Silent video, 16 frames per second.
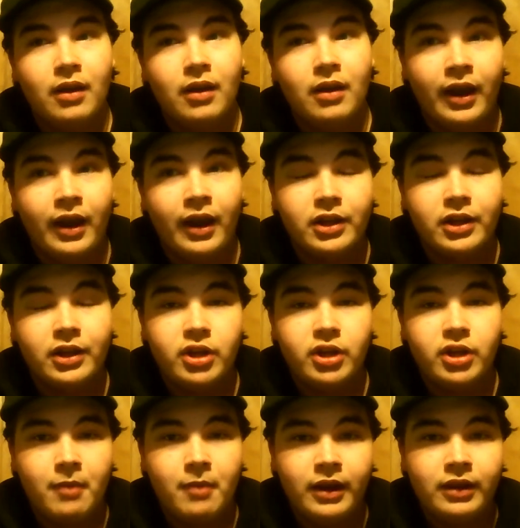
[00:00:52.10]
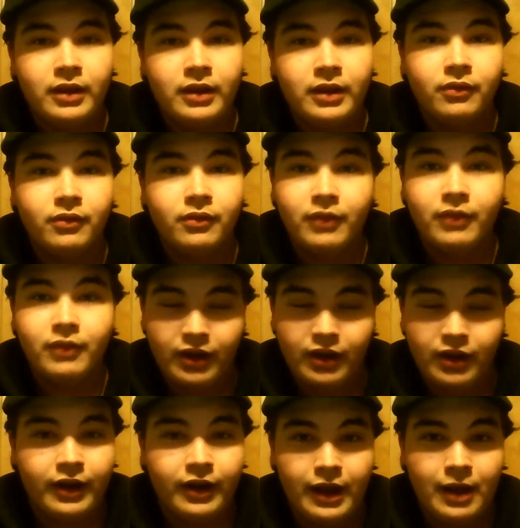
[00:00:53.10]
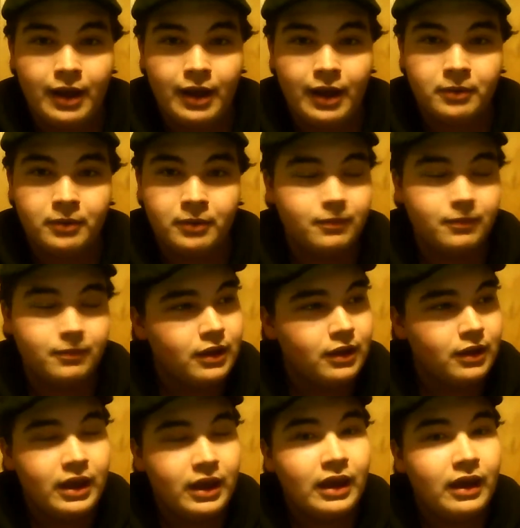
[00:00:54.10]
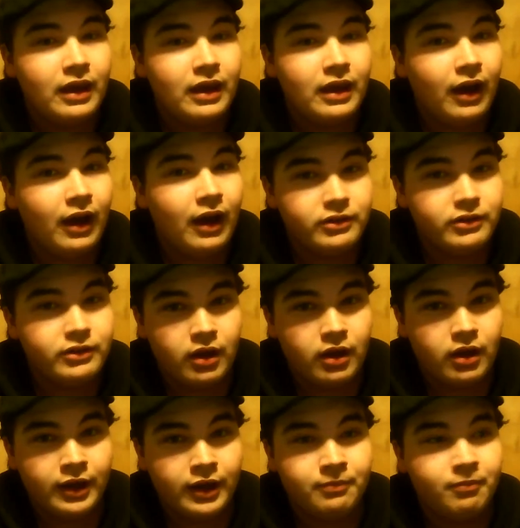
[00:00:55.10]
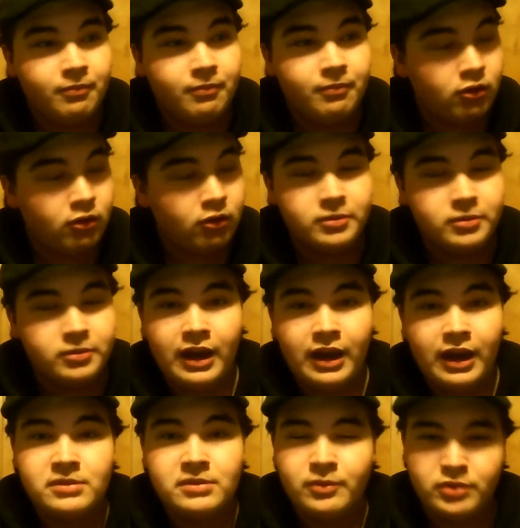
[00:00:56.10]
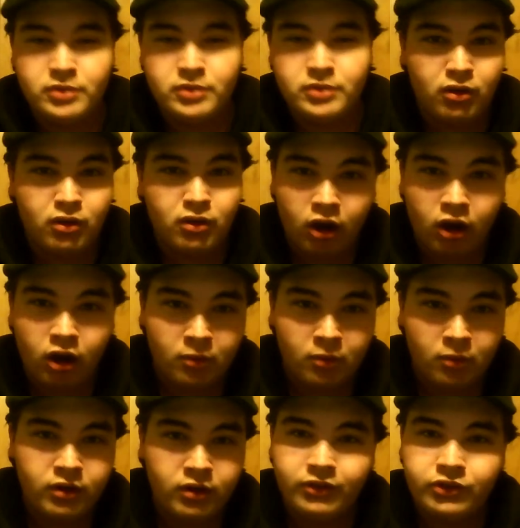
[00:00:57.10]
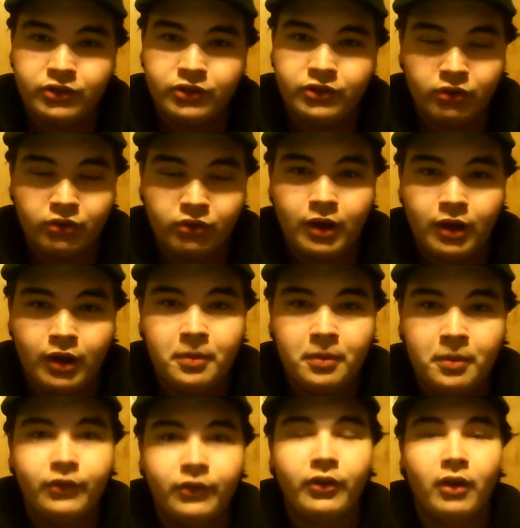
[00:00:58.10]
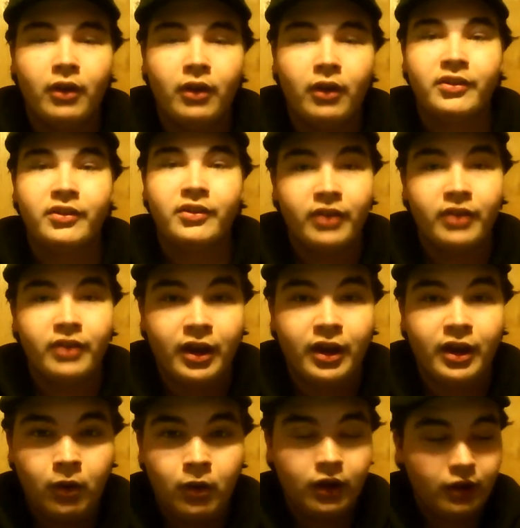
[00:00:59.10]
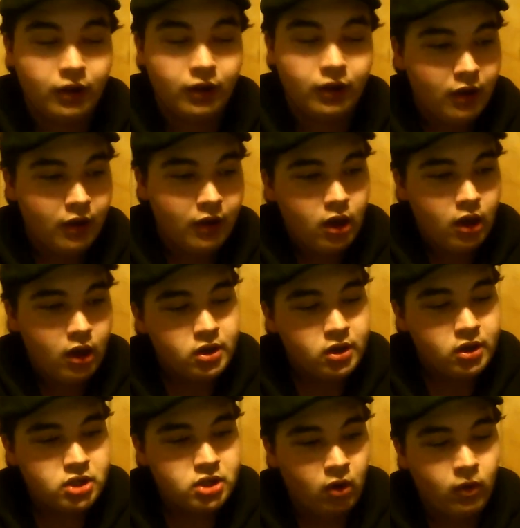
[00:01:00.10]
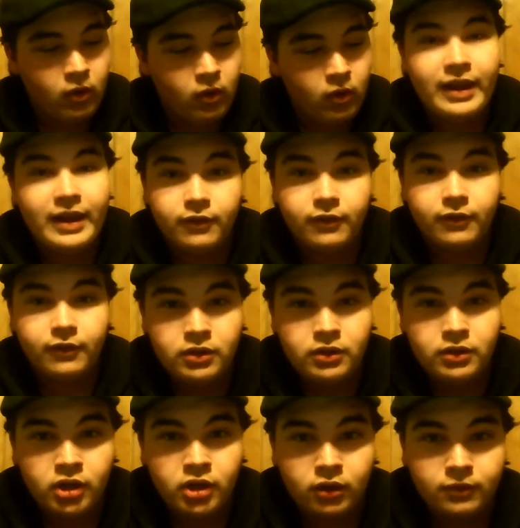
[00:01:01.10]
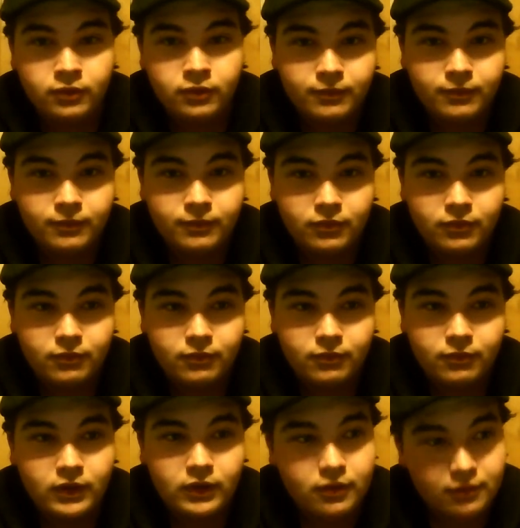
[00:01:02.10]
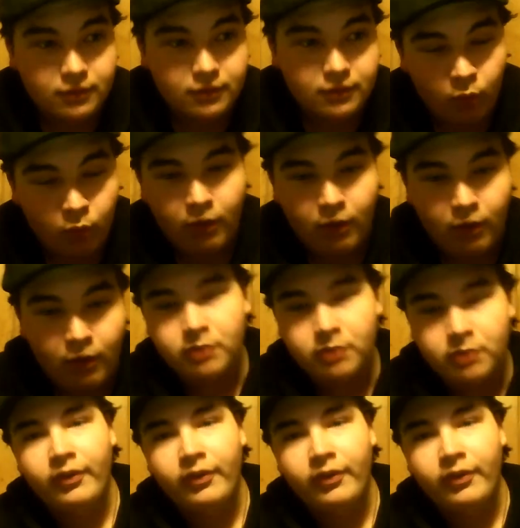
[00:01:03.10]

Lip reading: I got a shitty mic. That's not going to happen. I tried multiple times. It was all garbled and screwed up, so that's just not going to work. So in the future, multiple